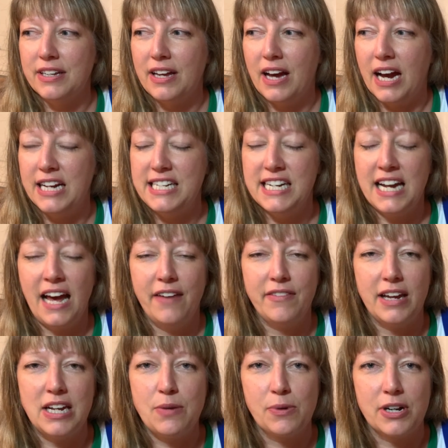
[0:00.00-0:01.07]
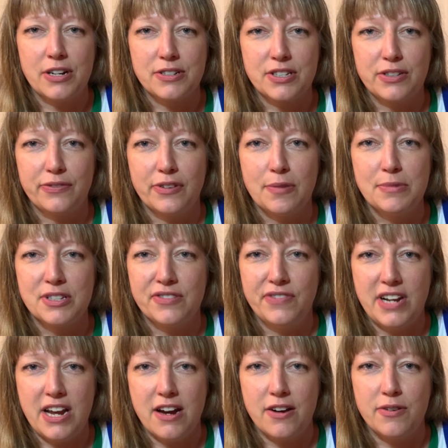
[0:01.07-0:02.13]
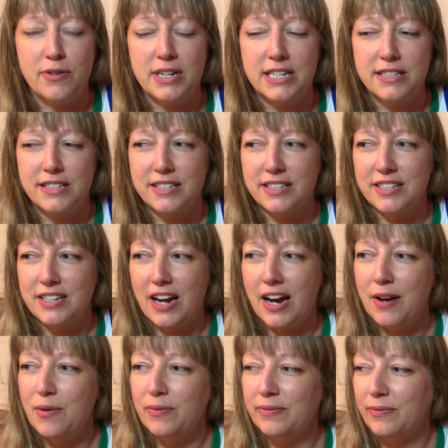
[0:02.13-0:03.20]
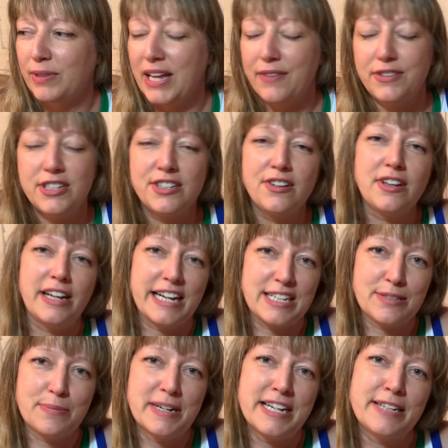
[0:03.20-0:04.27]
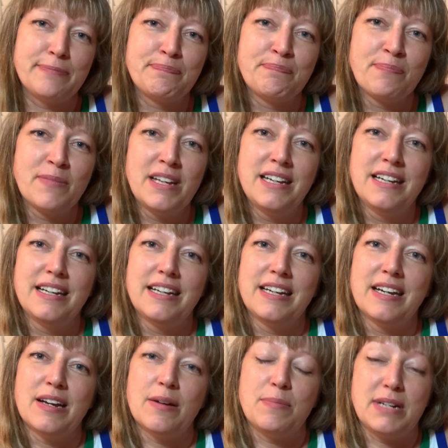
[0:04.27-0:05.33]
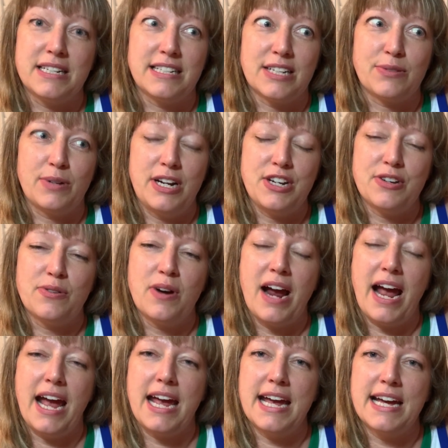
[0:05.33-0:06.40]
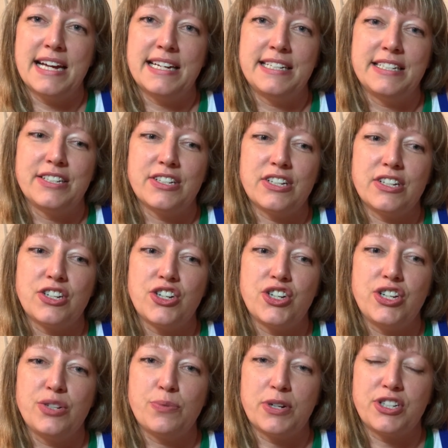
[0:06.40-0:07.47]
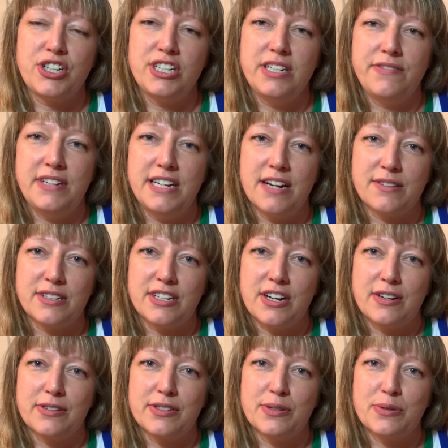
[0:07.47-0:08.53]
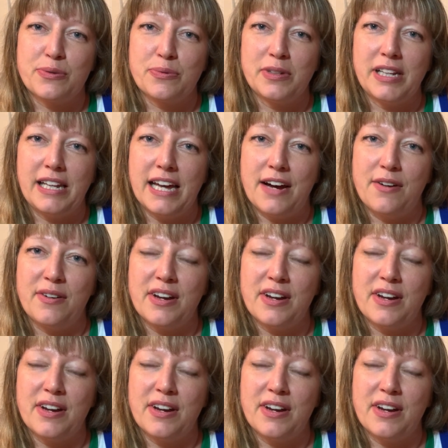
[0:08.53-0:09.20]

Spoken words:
I didn't have anywhere else to film this video. I left it till the last minute, because that's what I do. And she's watching TV downstairs, so it's really loud.